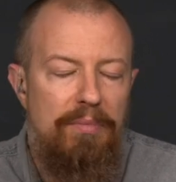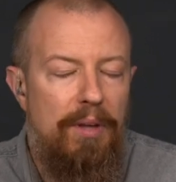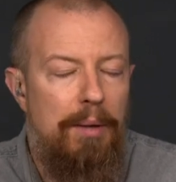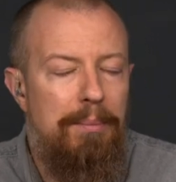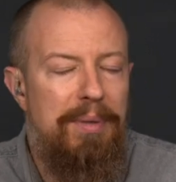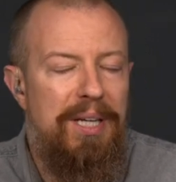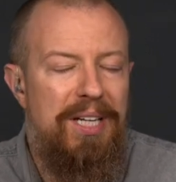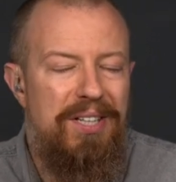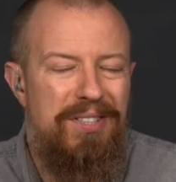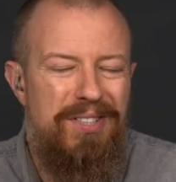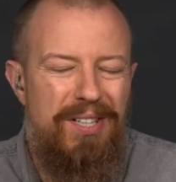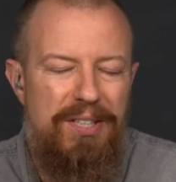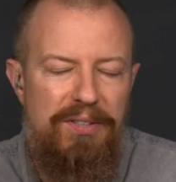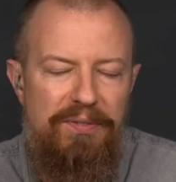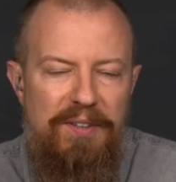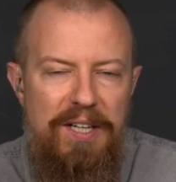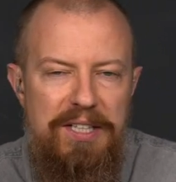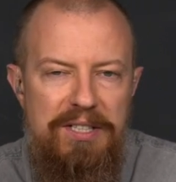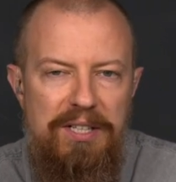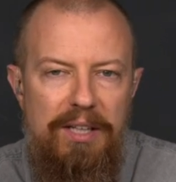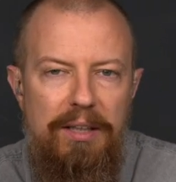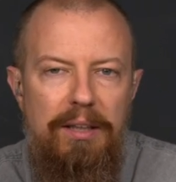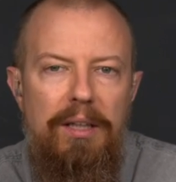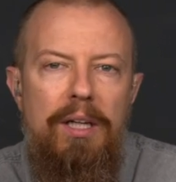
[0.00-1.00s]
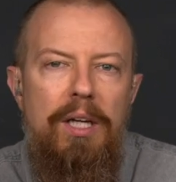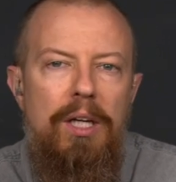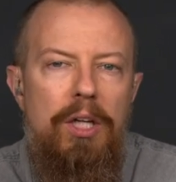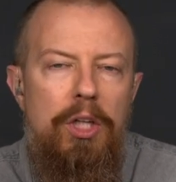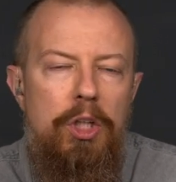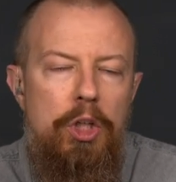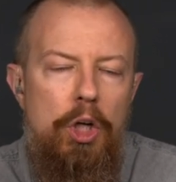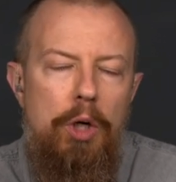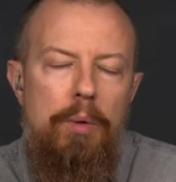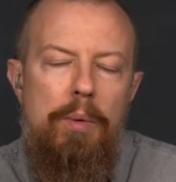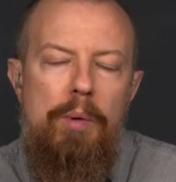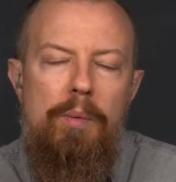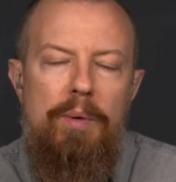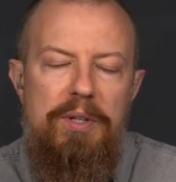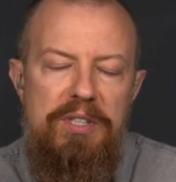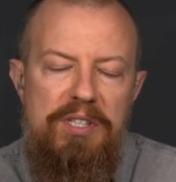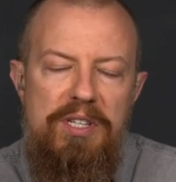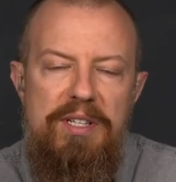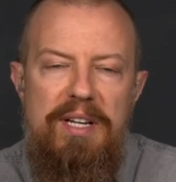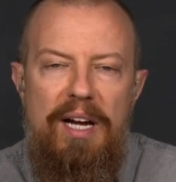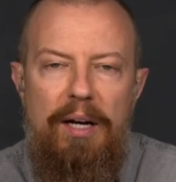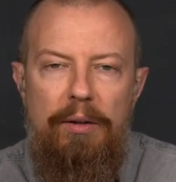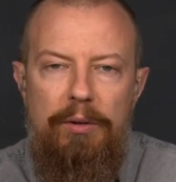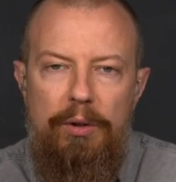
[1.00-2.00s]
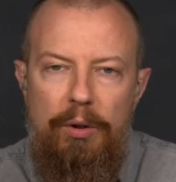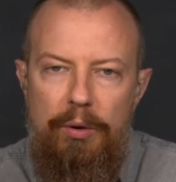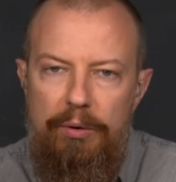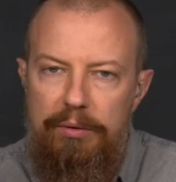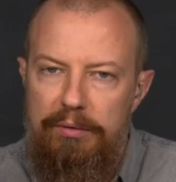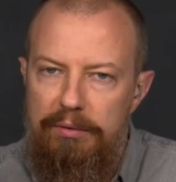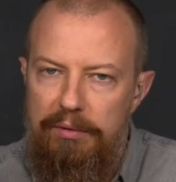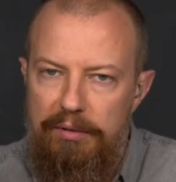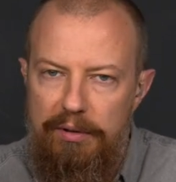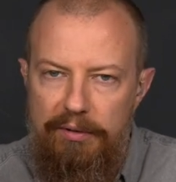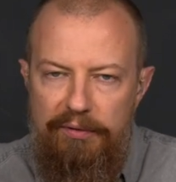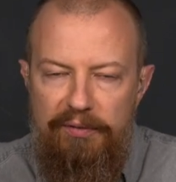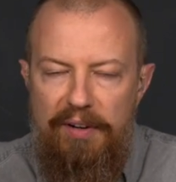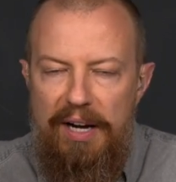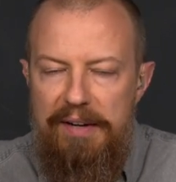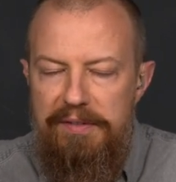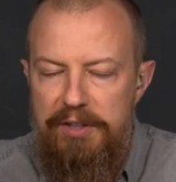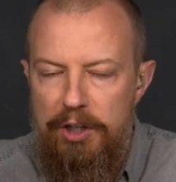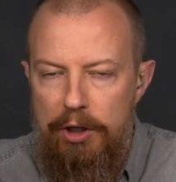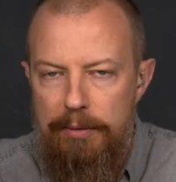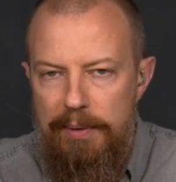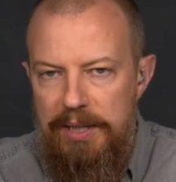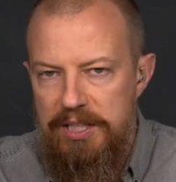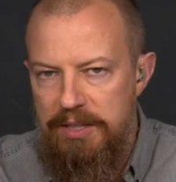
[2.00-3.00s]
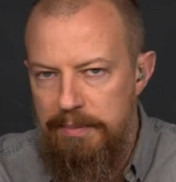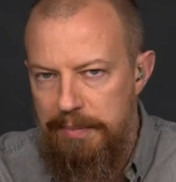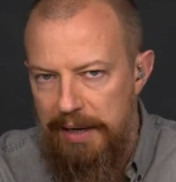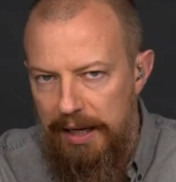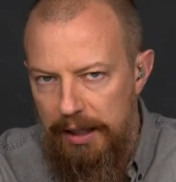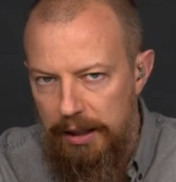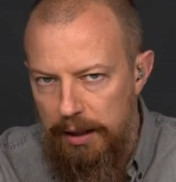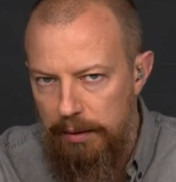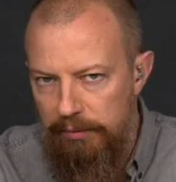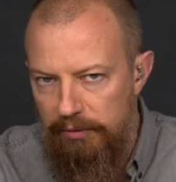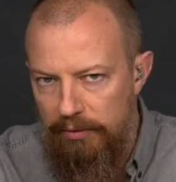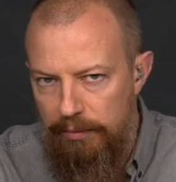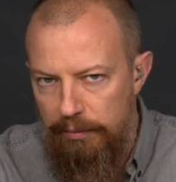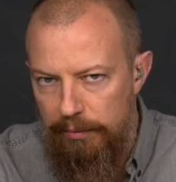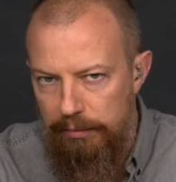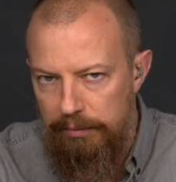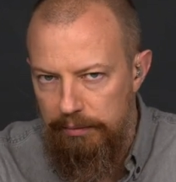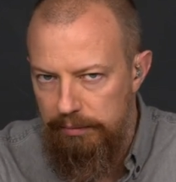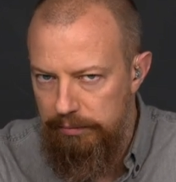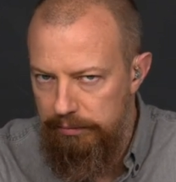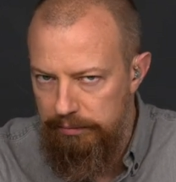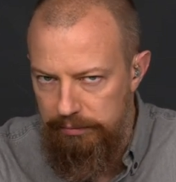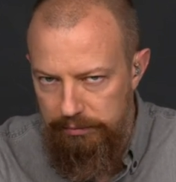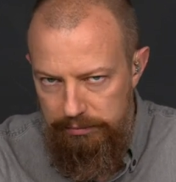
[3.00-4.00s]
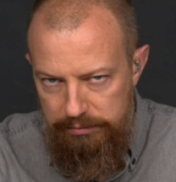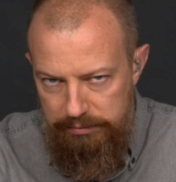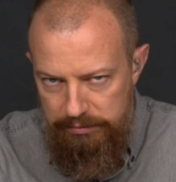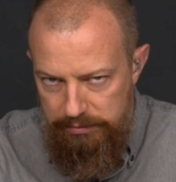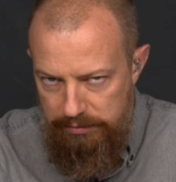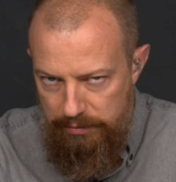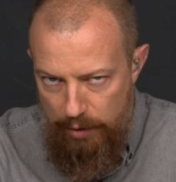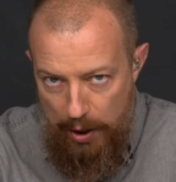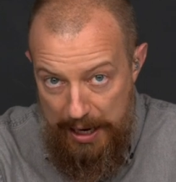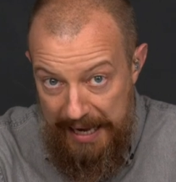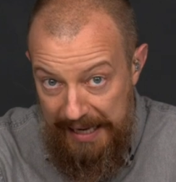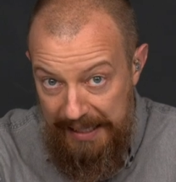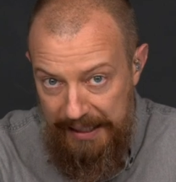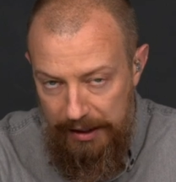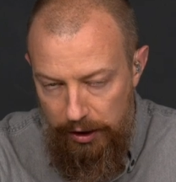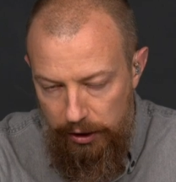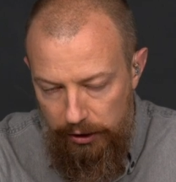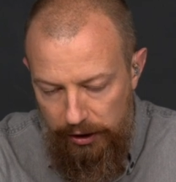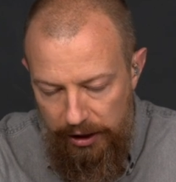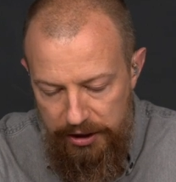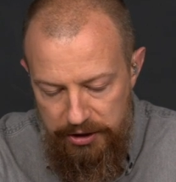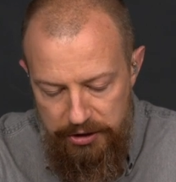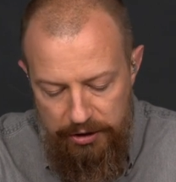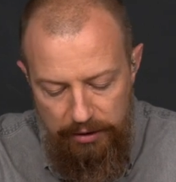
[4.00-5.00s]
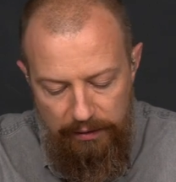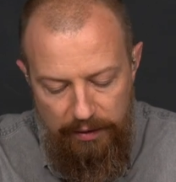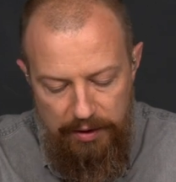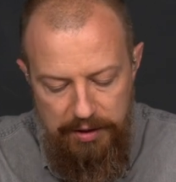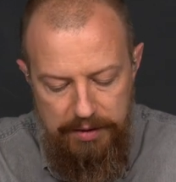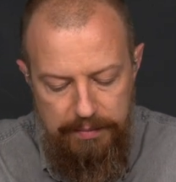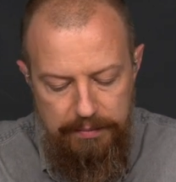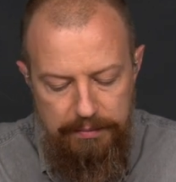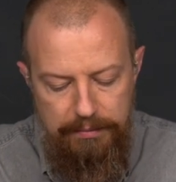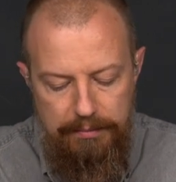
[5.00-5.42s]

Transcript: Because let's face it, no one wants to download five terabytes of backup from any online service.